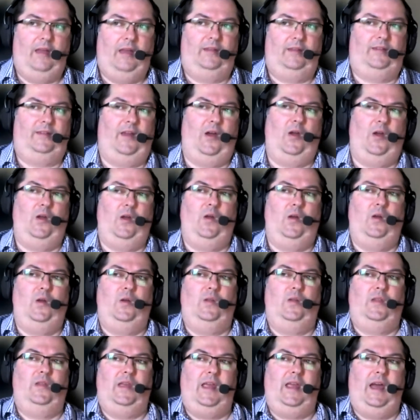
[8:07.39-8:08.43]
So
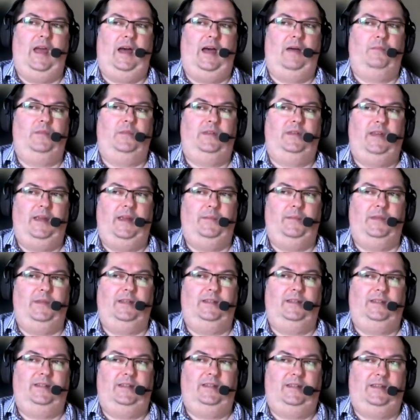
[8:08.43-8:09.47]
the um,
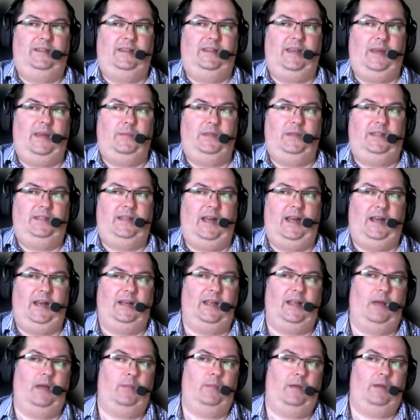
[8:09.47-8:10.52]
demons demons started
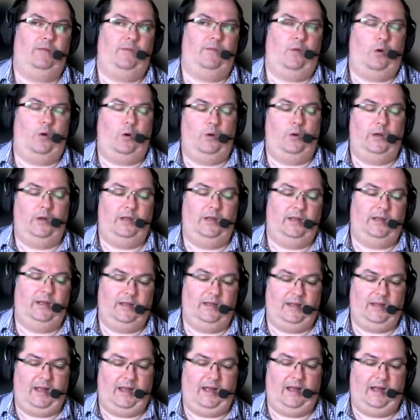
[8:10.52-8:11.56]
coming forward.
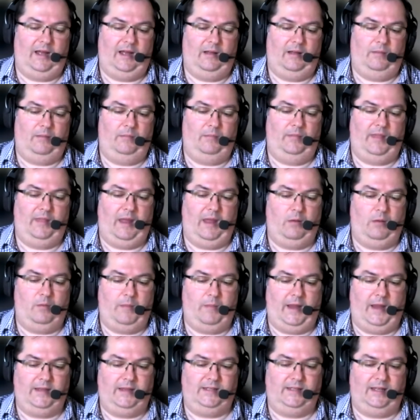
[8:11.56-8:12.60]
Um, they were
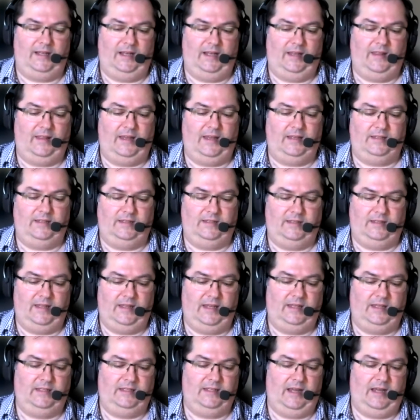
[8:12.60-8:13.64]
basically these
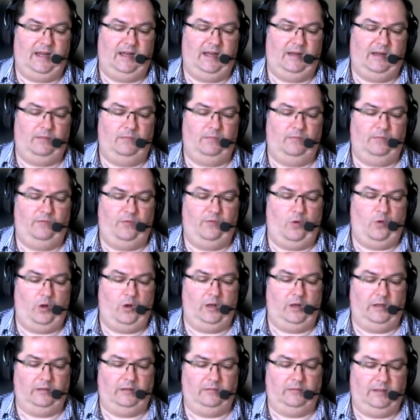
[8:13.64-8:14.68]
these um,
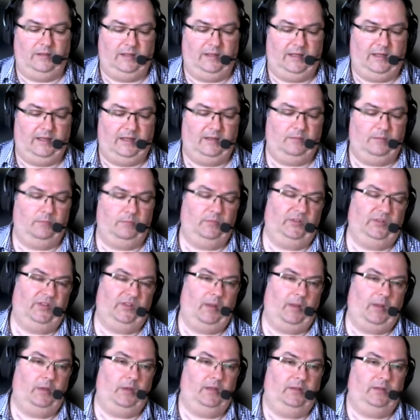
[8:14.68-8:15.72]
fallen um,
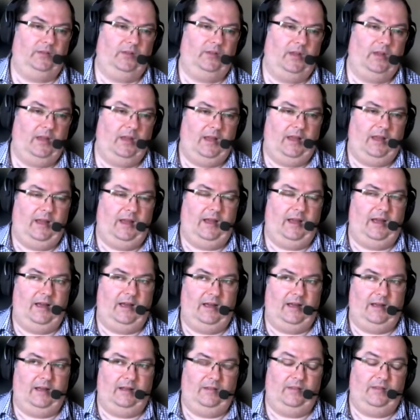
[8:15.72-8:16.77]
summoners.
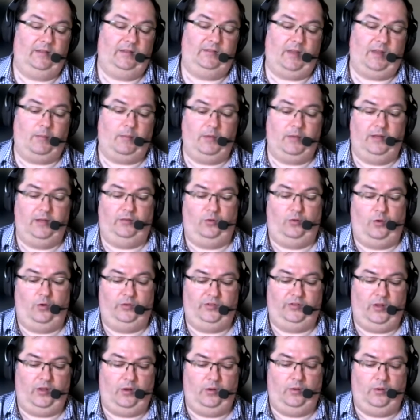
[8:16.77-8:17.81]
Uh, the summoners are
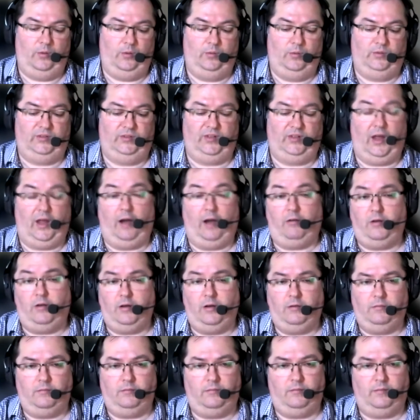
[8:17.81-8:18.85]
also Saren.
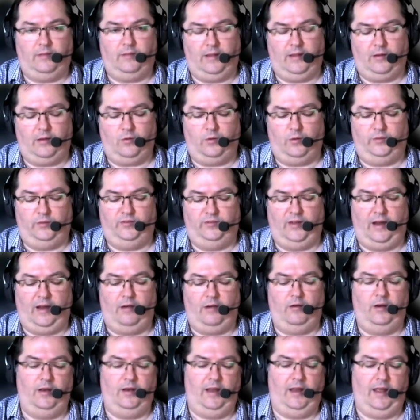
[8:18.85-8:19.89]
They're called
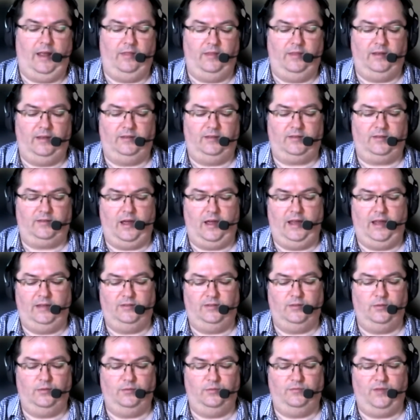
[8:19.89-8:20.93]
Saren, and these guys
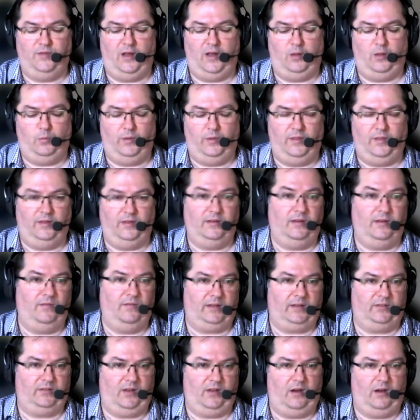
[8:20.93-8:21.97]
who fell were the
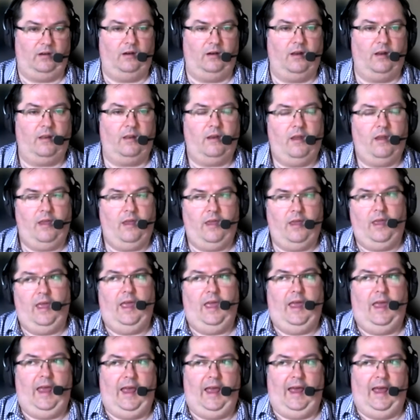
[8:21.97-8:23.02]
Devac Saren.
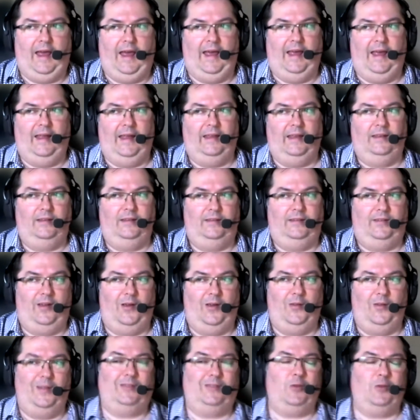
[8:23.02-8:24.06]
And
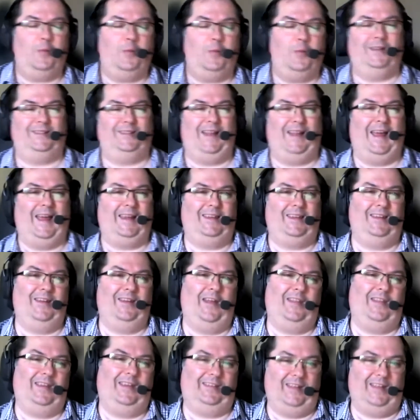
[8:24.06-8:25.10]
so it's almost like you
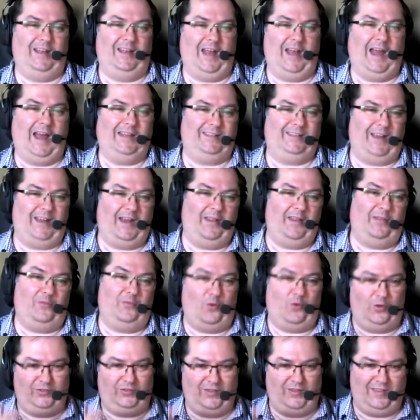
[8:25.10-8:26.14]
know there's the light side of the
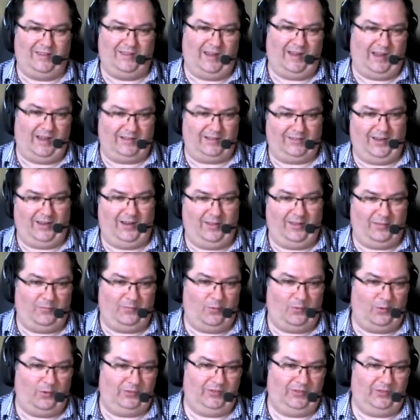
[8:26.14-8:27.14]
Force and the dark side of yeah, the Force.